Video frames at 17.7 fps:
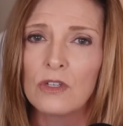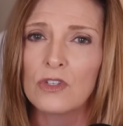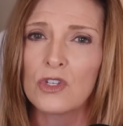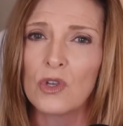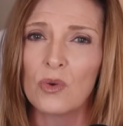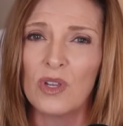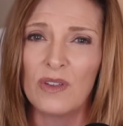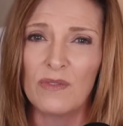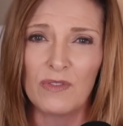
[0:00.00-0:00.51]

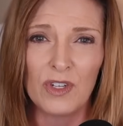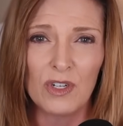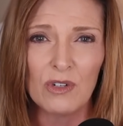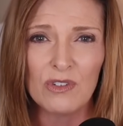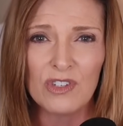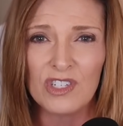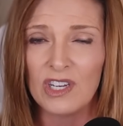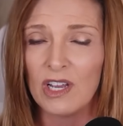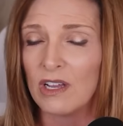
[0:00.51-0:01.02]
So if you're
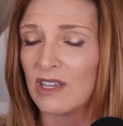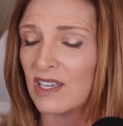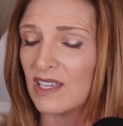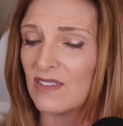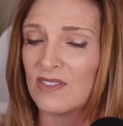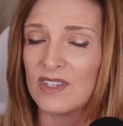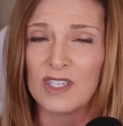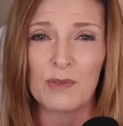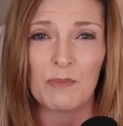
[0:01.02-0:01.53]
stuck
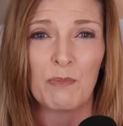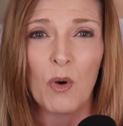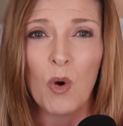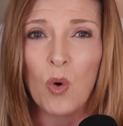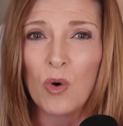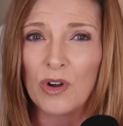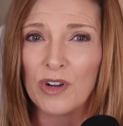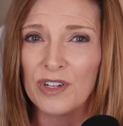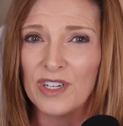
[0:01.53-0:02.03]
in this
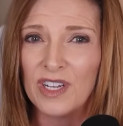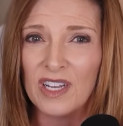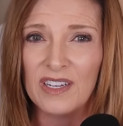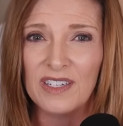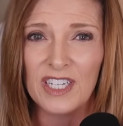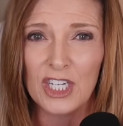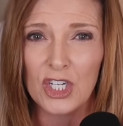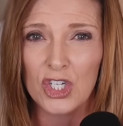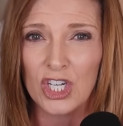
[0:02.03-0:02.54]
porn
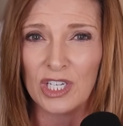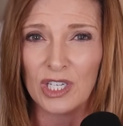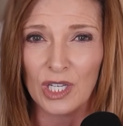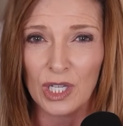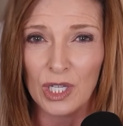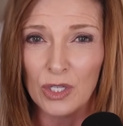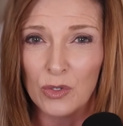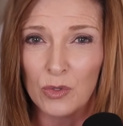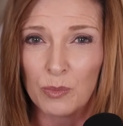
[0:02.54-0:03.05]

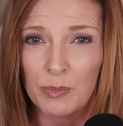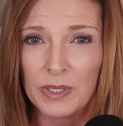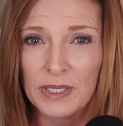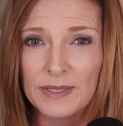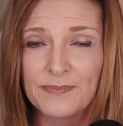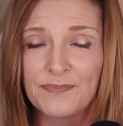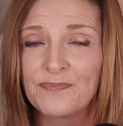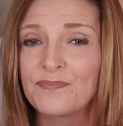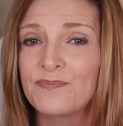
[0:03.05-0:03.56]
addiction loop,
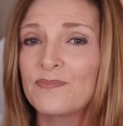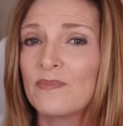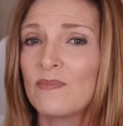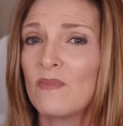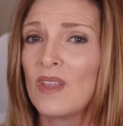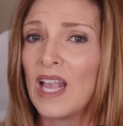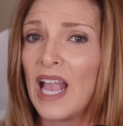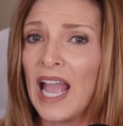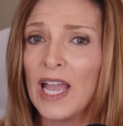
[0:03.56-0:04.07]

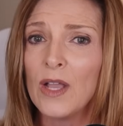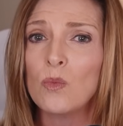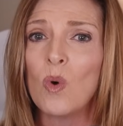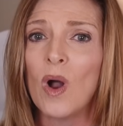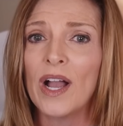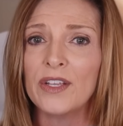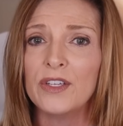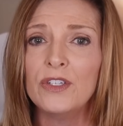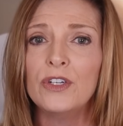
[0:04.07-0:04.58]
I
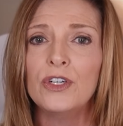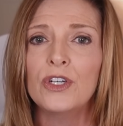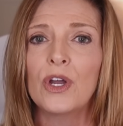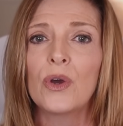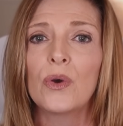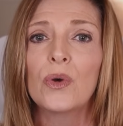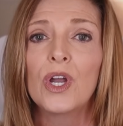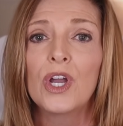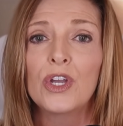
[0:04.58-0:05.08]
want you to
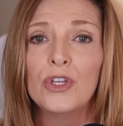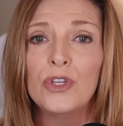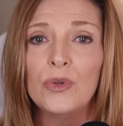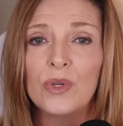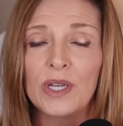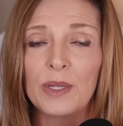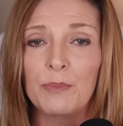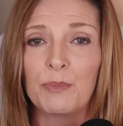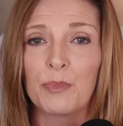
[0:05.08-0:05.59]
know
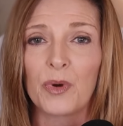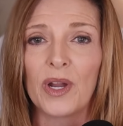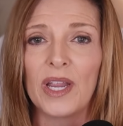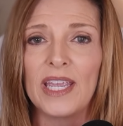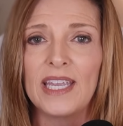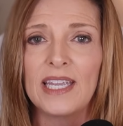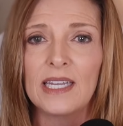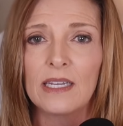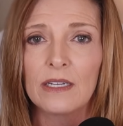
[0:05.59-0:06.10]
you can
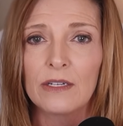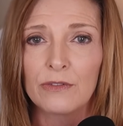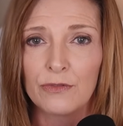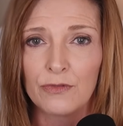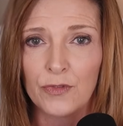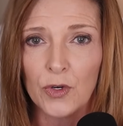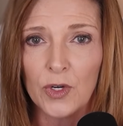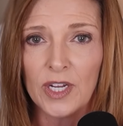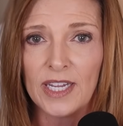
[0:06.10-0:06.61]
break
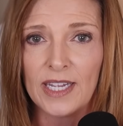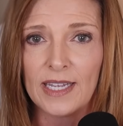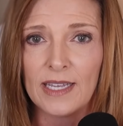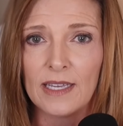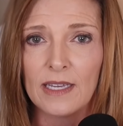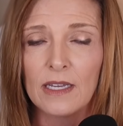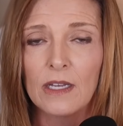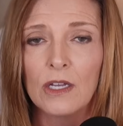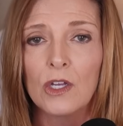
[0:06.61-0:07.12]

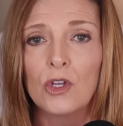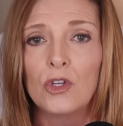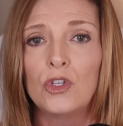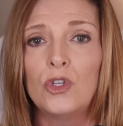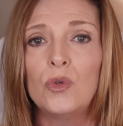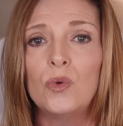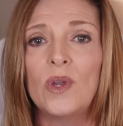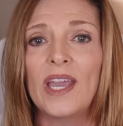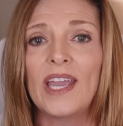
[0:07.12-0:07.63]
free.
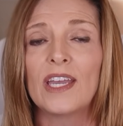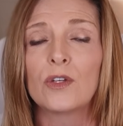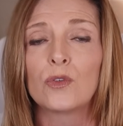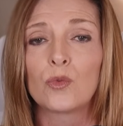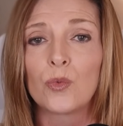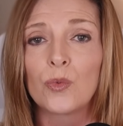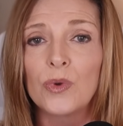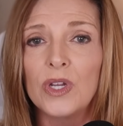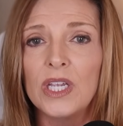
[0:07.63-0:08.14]
You
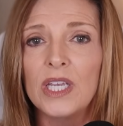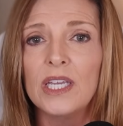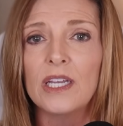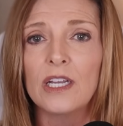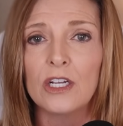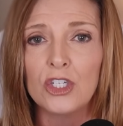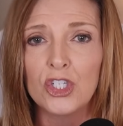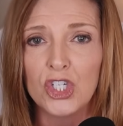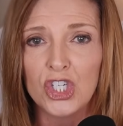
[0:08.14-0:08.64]
can
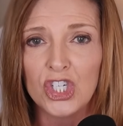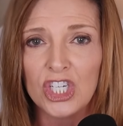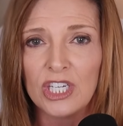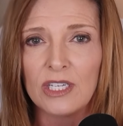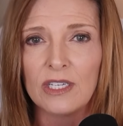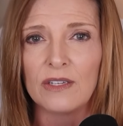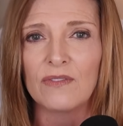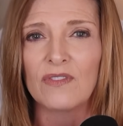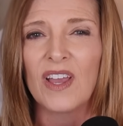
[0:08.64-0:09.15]
re
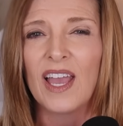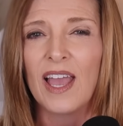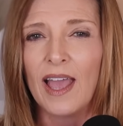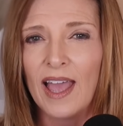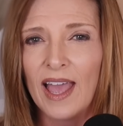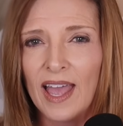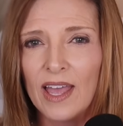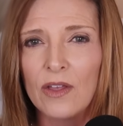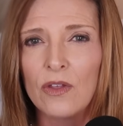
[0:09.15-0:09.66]
achieve
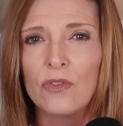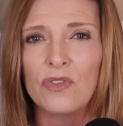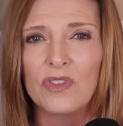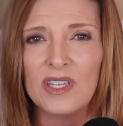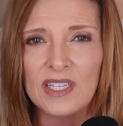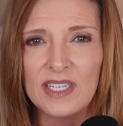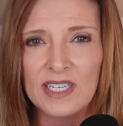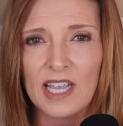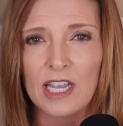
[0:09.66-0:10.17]

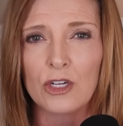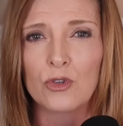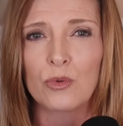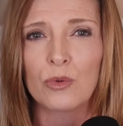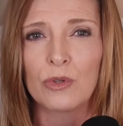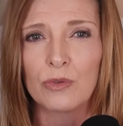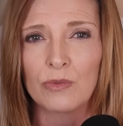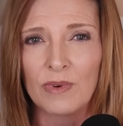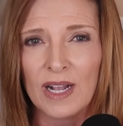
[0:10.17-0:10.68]
healthy
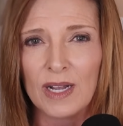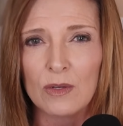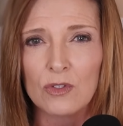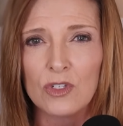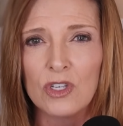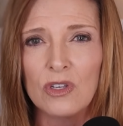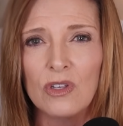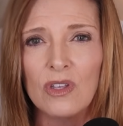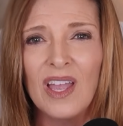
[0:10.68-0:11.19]
sexual
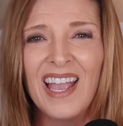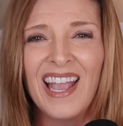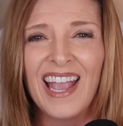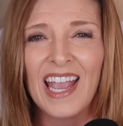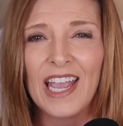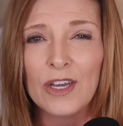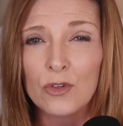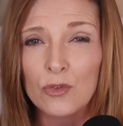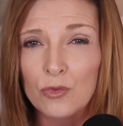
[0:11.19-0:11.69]
arousal
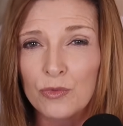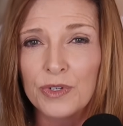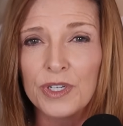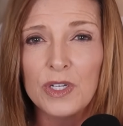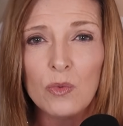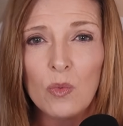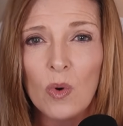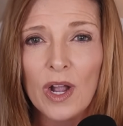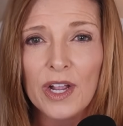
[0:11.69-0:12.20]
and
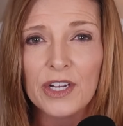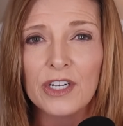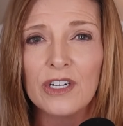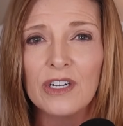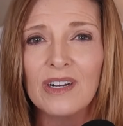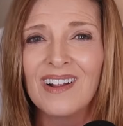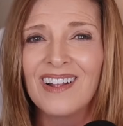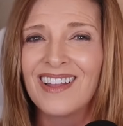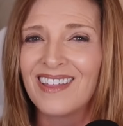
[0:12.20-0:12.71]

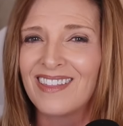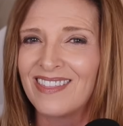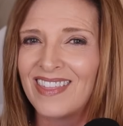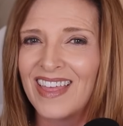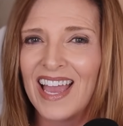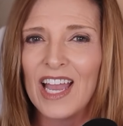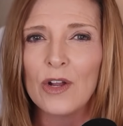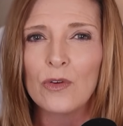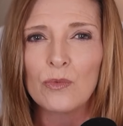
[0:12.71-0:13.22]
rewire
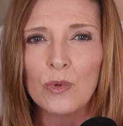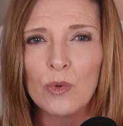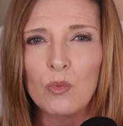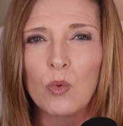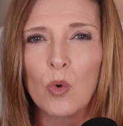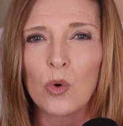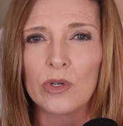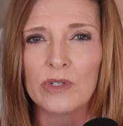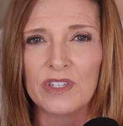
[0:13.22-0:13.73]
that
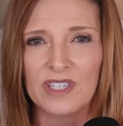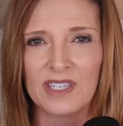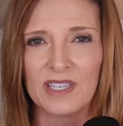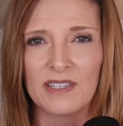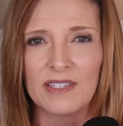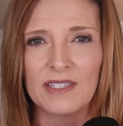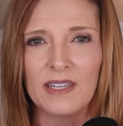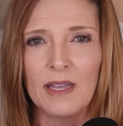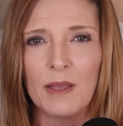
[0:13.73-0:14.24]
reward
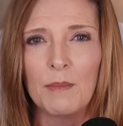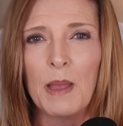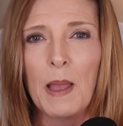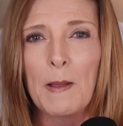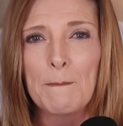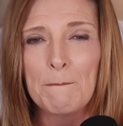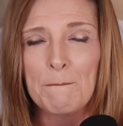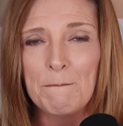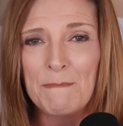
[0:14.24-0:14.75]
system
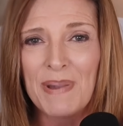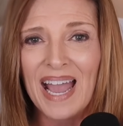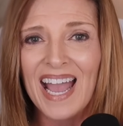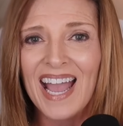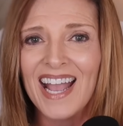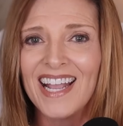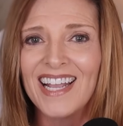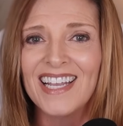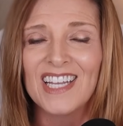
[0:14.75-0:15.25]

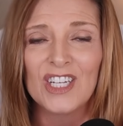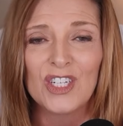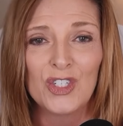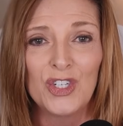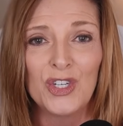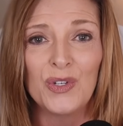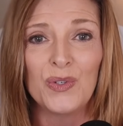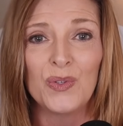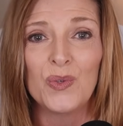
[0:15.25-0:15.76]
back
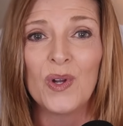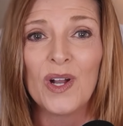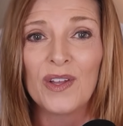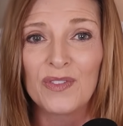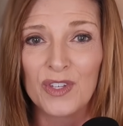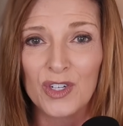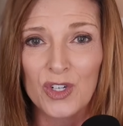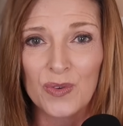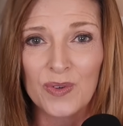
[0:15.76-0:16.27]
to
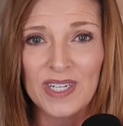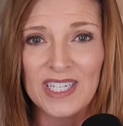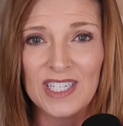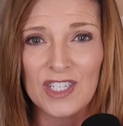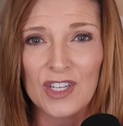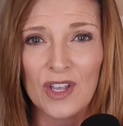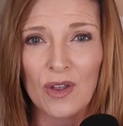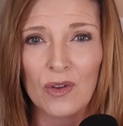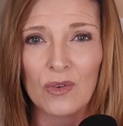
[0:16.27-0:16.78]
the green
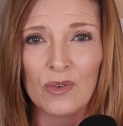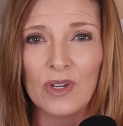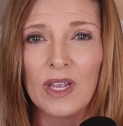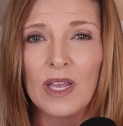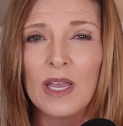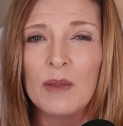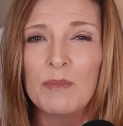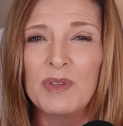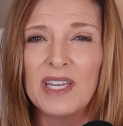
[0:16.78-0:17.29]
zone
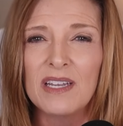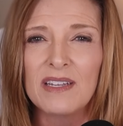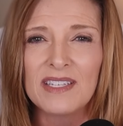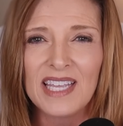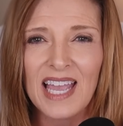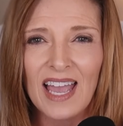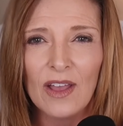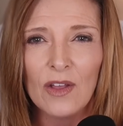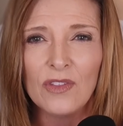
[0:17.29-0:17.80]
because
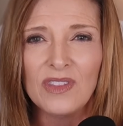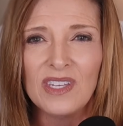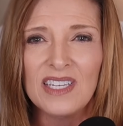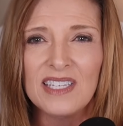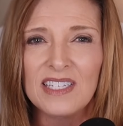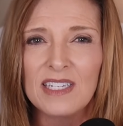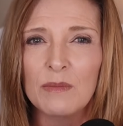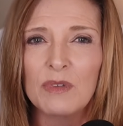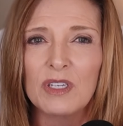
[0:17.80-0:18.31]
healthy
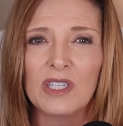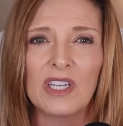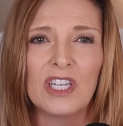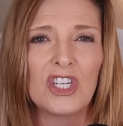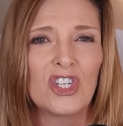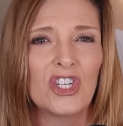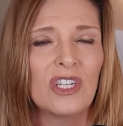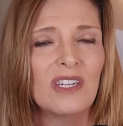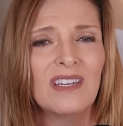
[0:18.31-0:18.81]

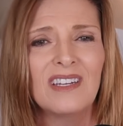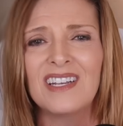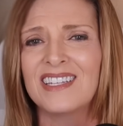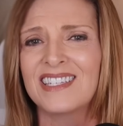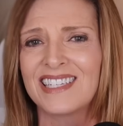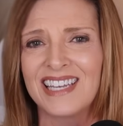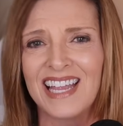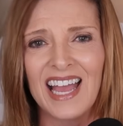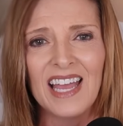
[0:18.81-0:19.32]
stimulation,
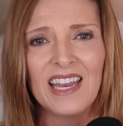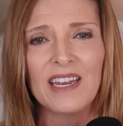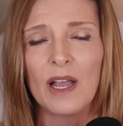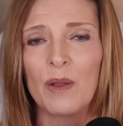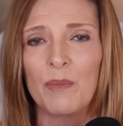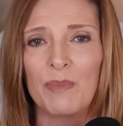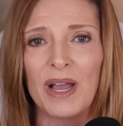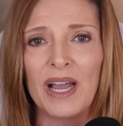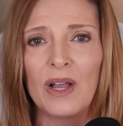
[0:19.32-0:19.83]
it's not
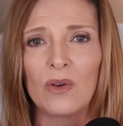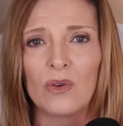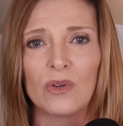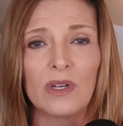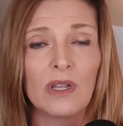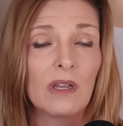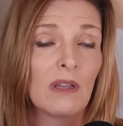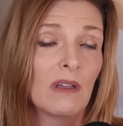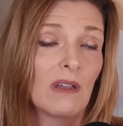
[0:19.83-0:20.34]

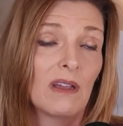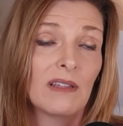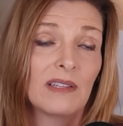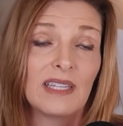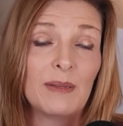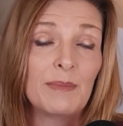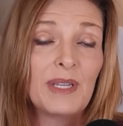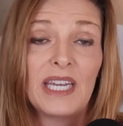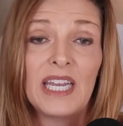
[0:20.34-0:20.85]
about
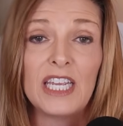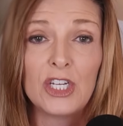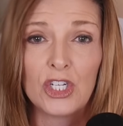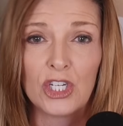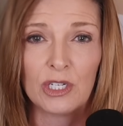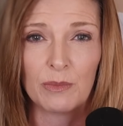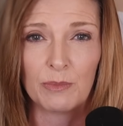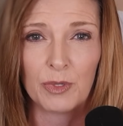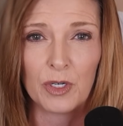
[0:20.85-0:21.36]

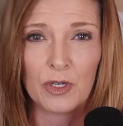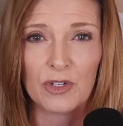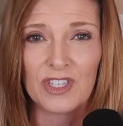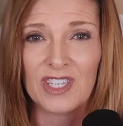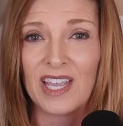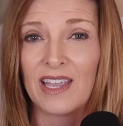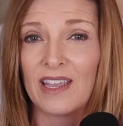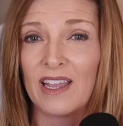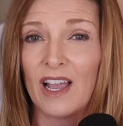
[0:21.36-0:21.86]
elimination per
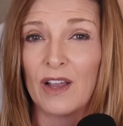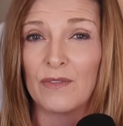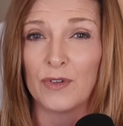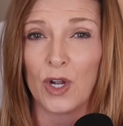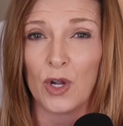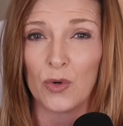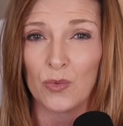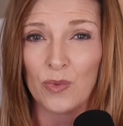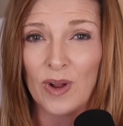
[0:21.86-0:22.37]
se of
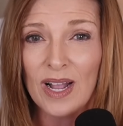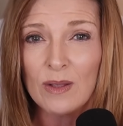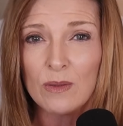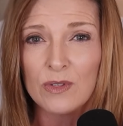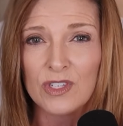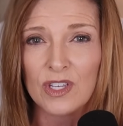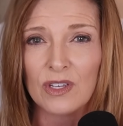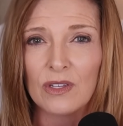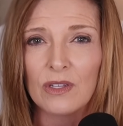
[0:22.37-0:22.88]

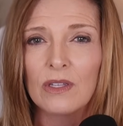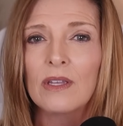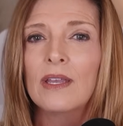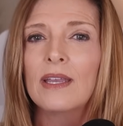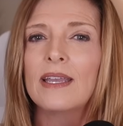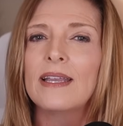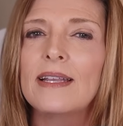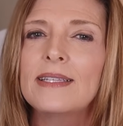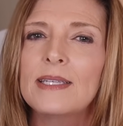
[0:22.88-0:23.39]
arousal,
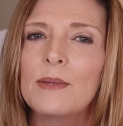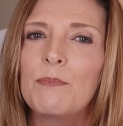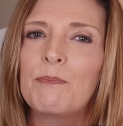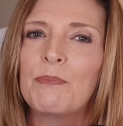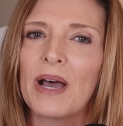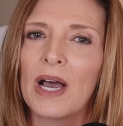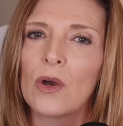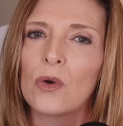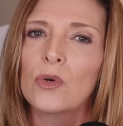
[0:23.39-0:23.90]
it's
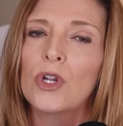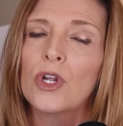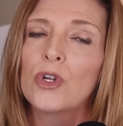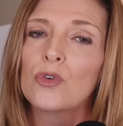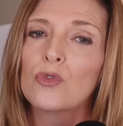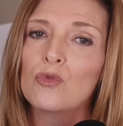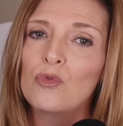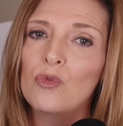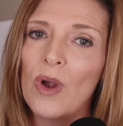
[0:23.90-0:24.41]
about
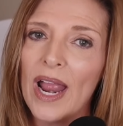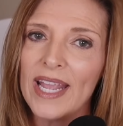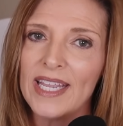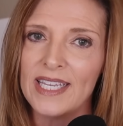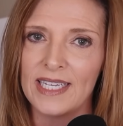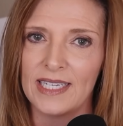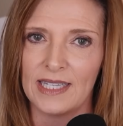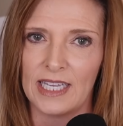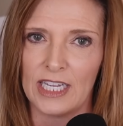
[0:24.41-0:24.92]

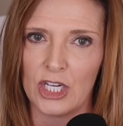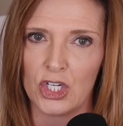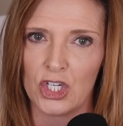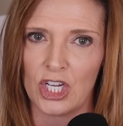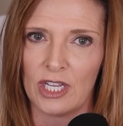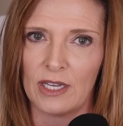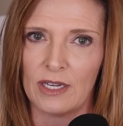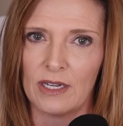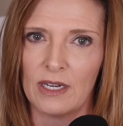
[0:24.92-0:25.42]

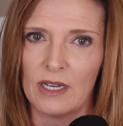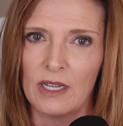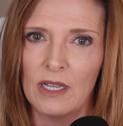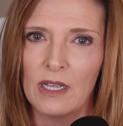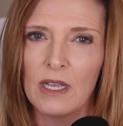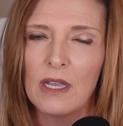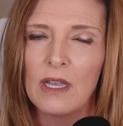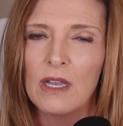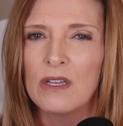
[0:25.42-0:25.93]
regulation.
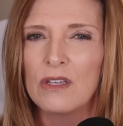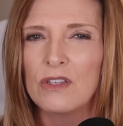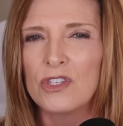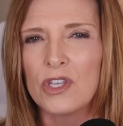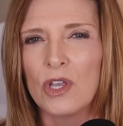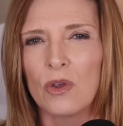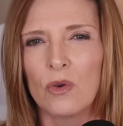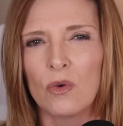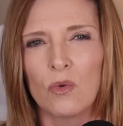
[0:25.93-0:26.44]

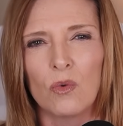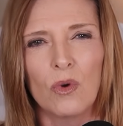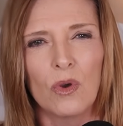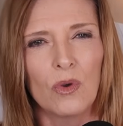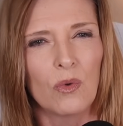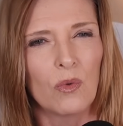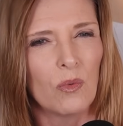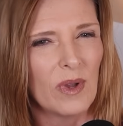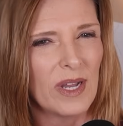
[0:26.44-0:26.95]
So,
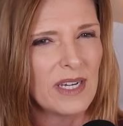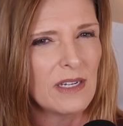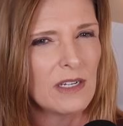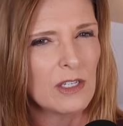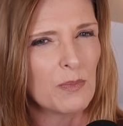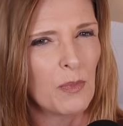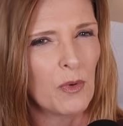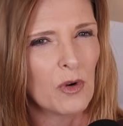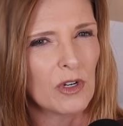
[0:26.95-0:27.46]
when
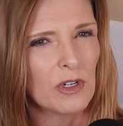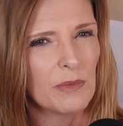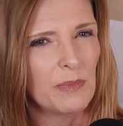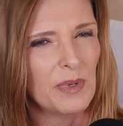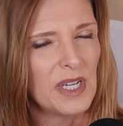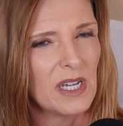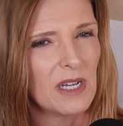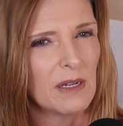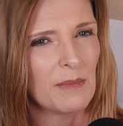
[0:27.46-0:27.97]
does porn
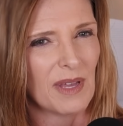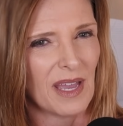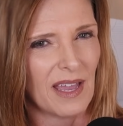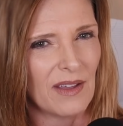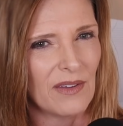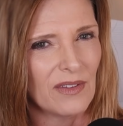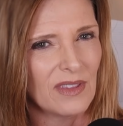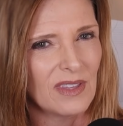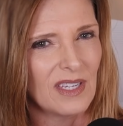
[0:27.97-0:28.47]
become
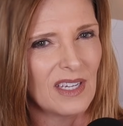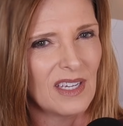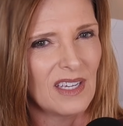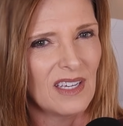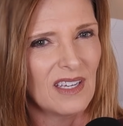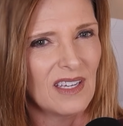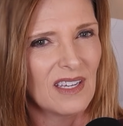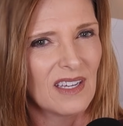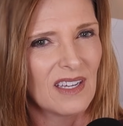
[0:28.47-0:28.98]

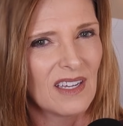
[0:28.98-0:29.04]
healthy?